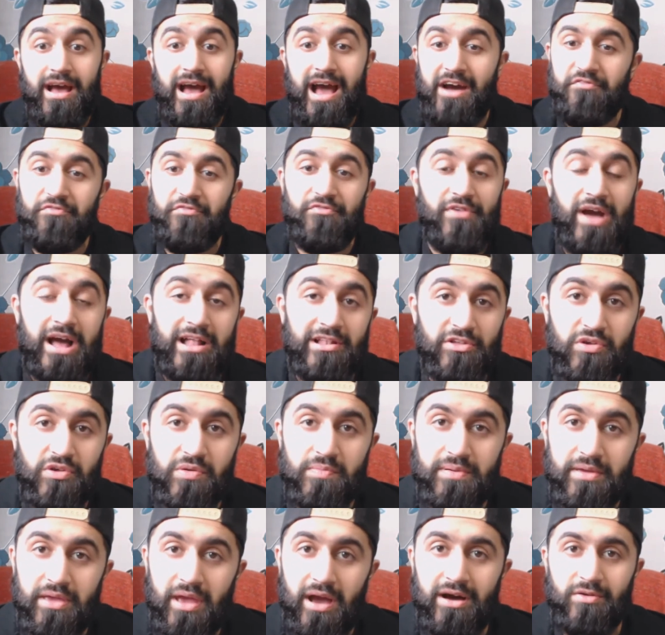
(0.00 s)
have
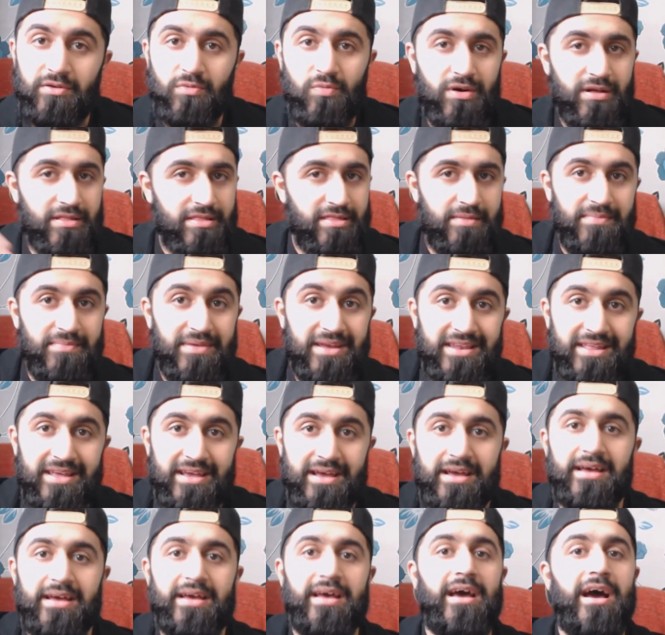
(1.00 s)
value beyond what the
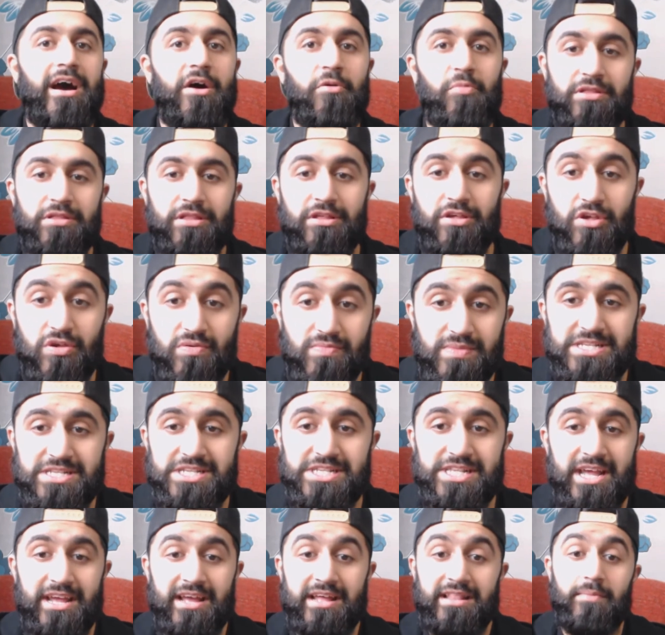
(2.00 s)
media and what the
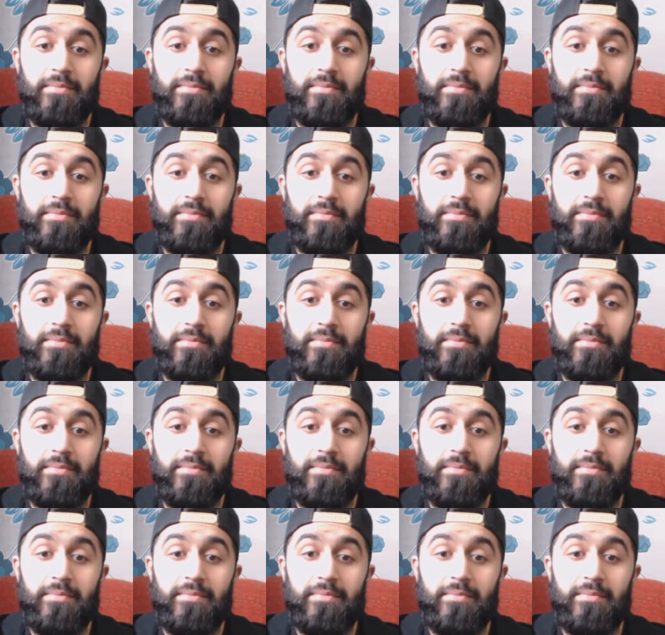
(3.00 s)
humans think,